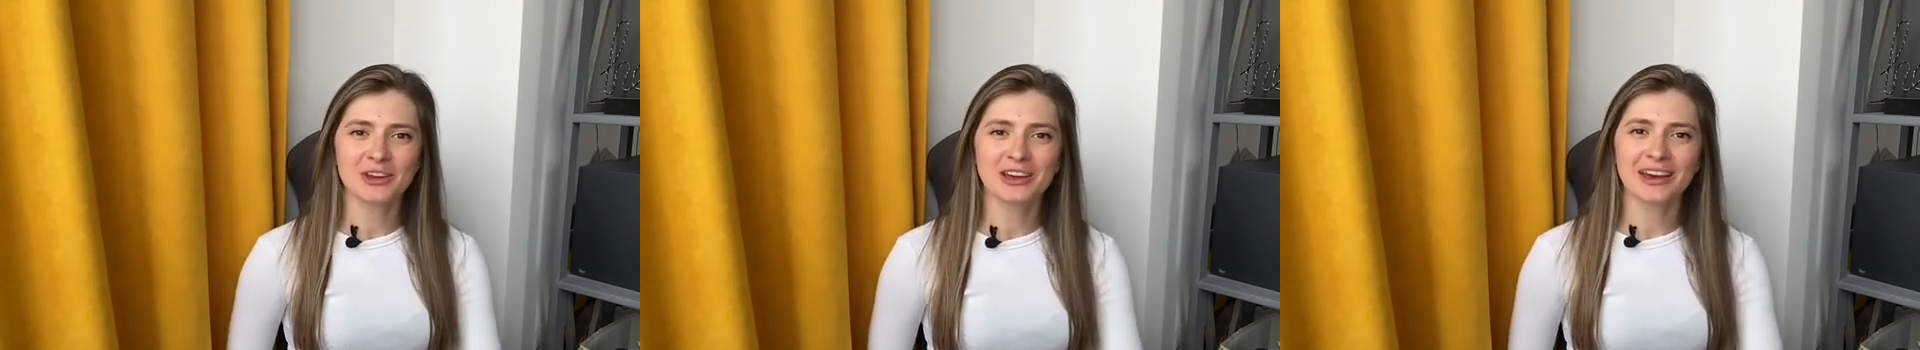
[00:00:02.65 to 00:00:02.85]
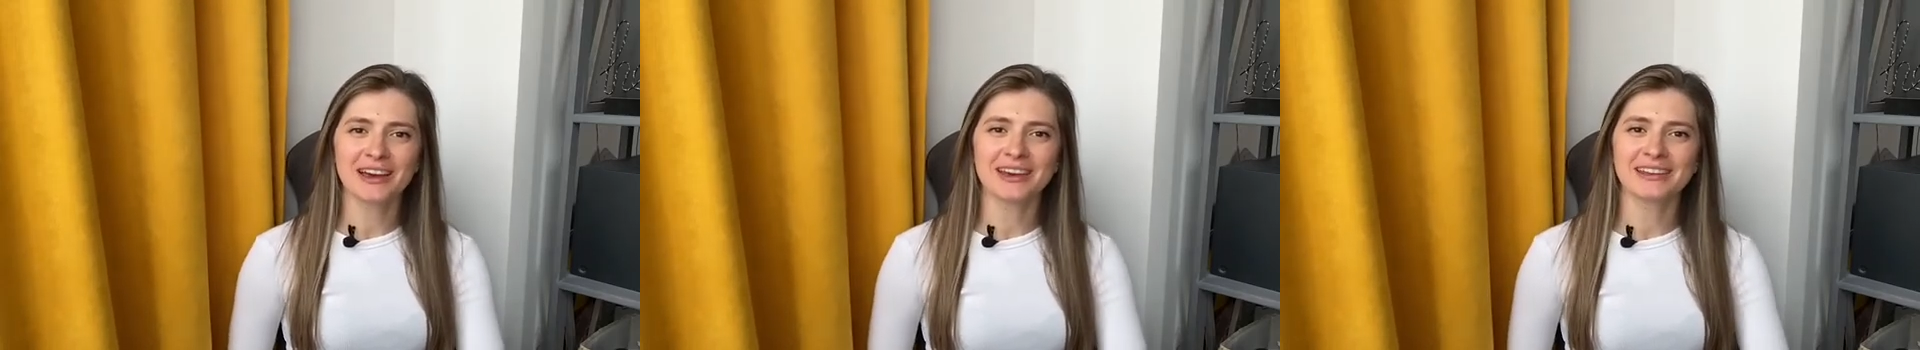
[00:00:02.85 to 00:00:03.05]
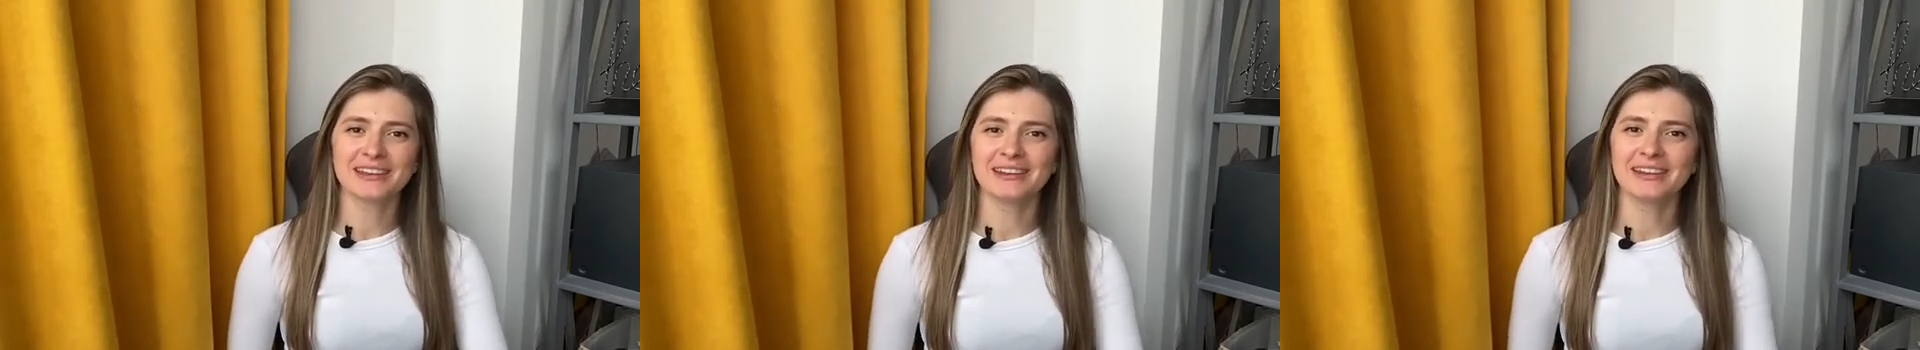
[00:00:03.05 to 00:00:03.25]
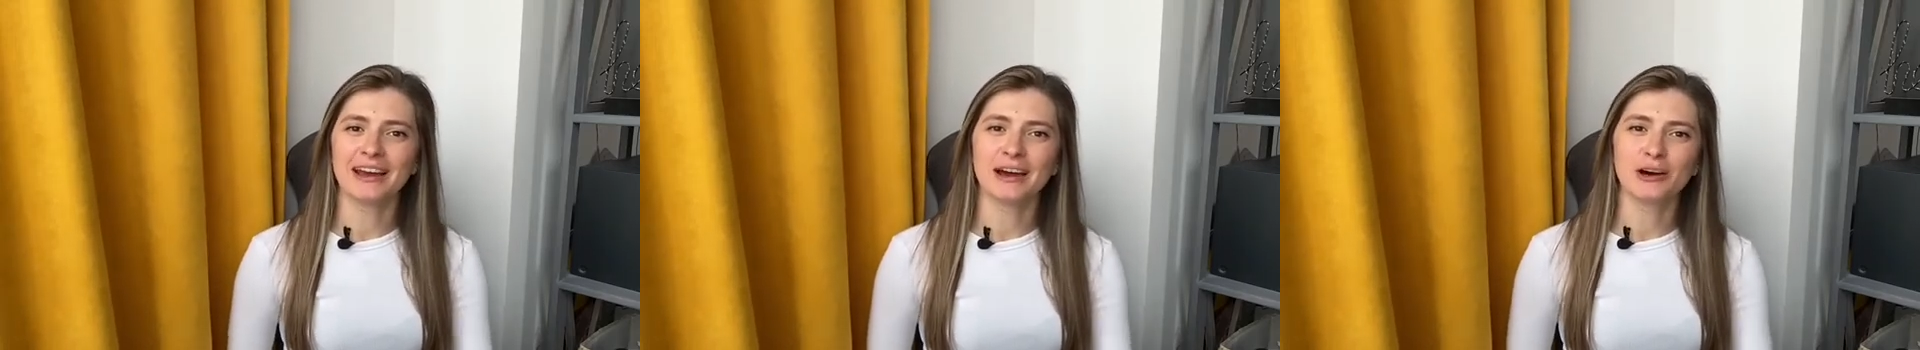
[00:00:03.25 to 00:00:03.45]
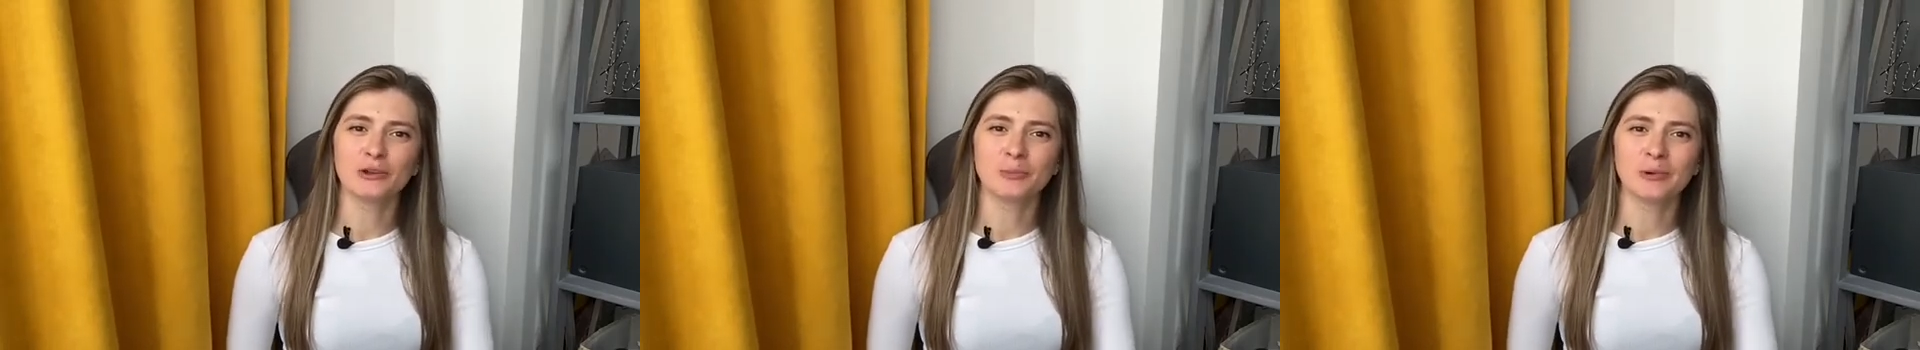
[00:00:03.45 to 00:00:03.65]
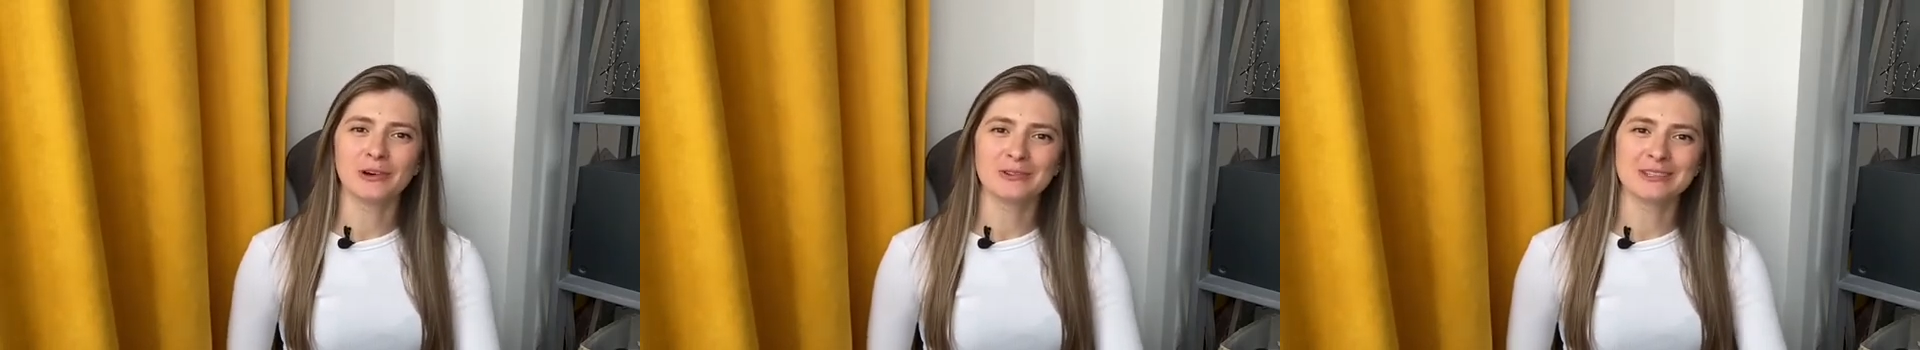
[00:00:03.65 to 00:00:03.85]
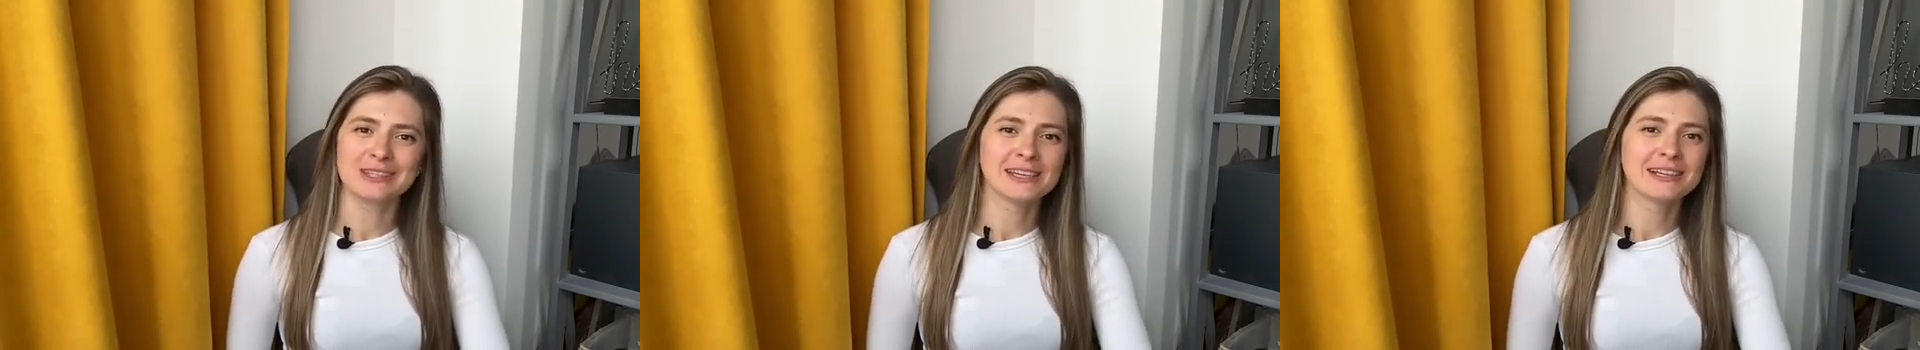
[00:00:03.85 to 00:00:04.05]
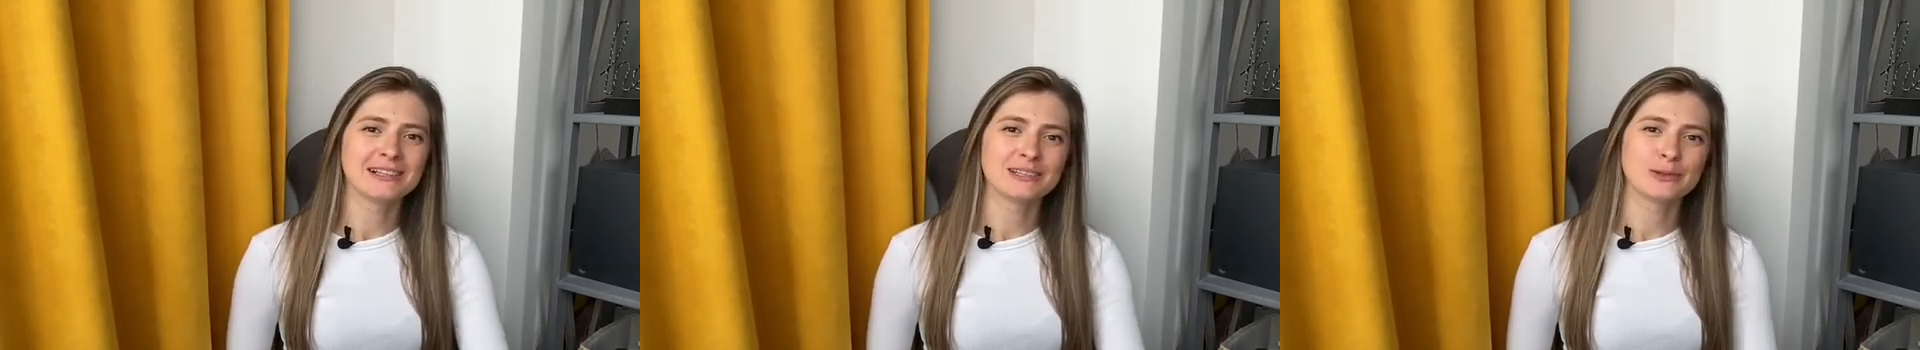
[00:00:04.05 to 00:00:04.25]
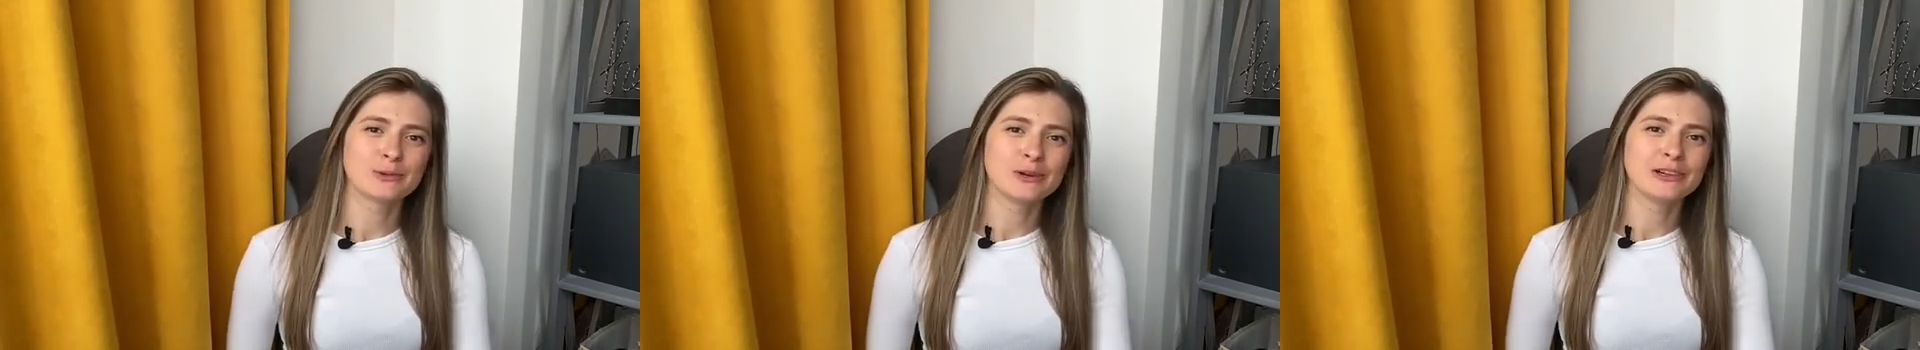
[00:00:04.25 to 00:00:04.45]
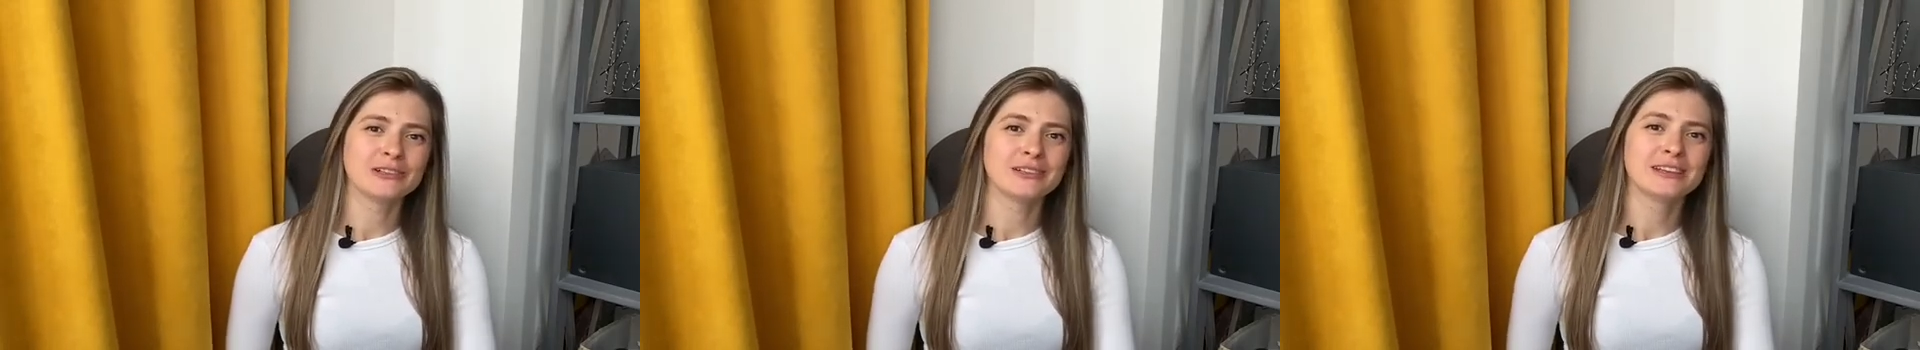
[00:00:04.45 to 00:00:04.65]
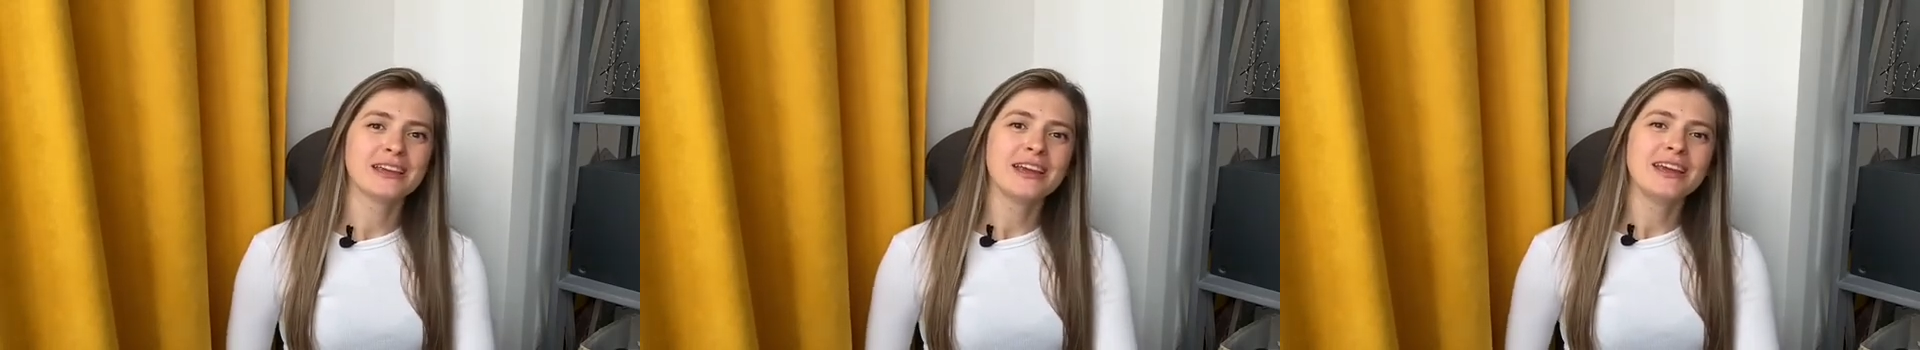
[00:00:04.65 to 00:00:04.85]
guide in the outbound sales world.